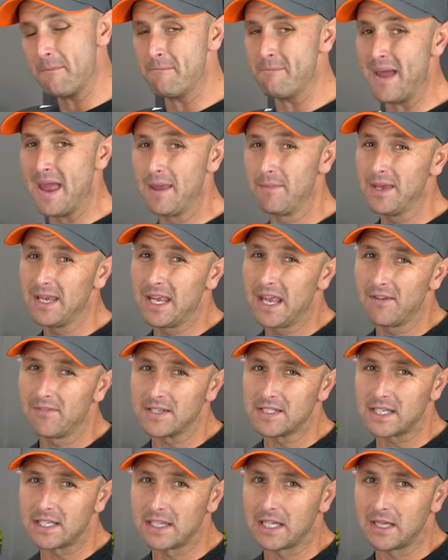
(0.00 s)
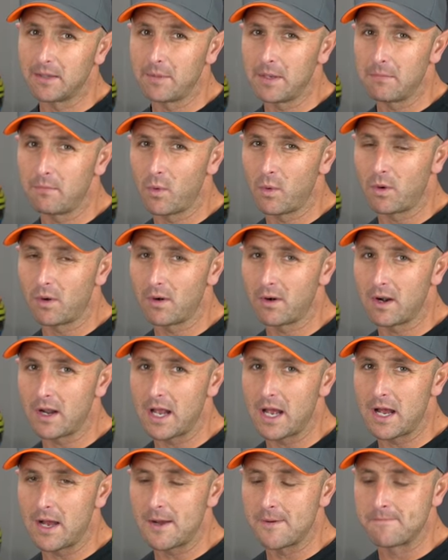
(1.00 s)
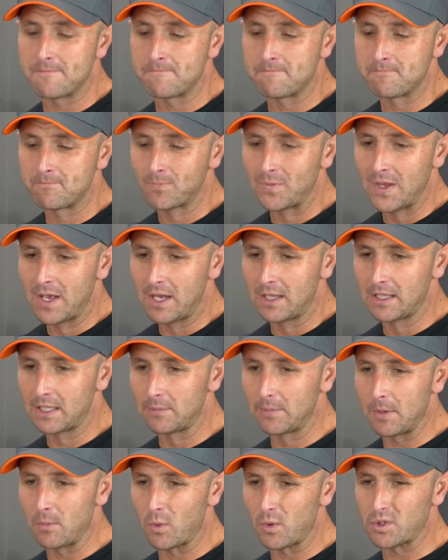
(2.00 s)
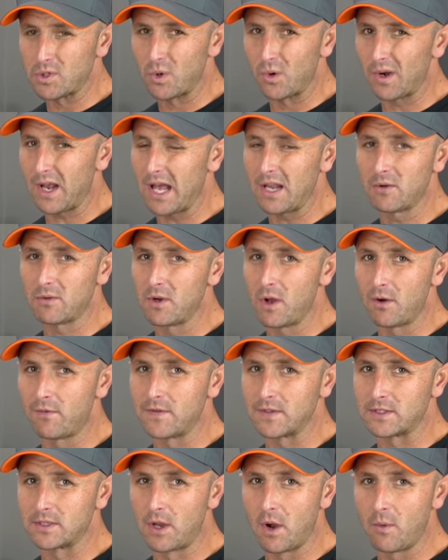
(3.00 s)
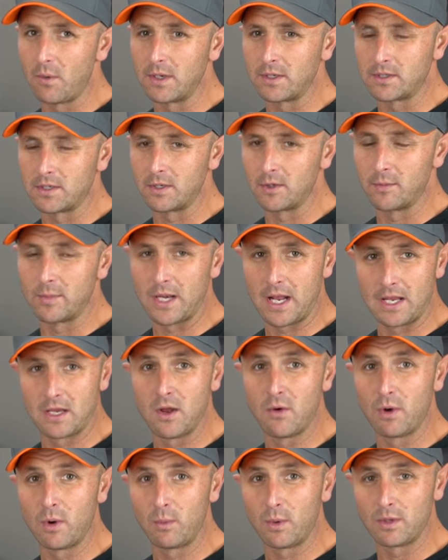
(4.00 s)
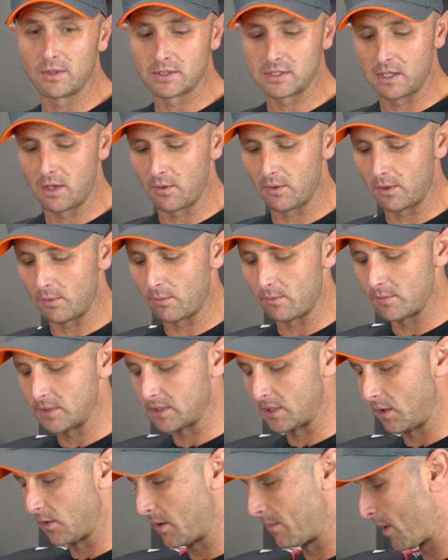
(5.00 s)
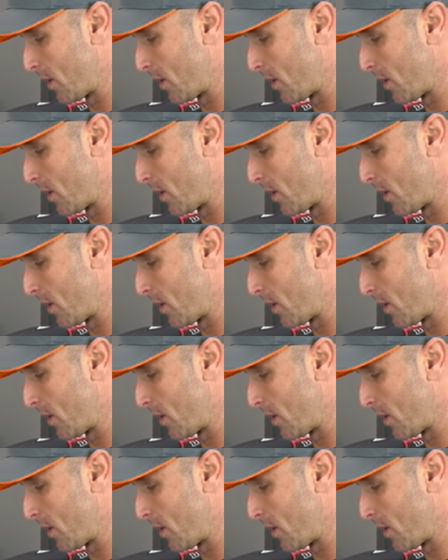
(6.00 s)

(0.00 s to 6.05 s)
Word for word: maybe give us a little bit more, um, a little bit more torque. I don't know if it's going to, but I know it will slow the, slow the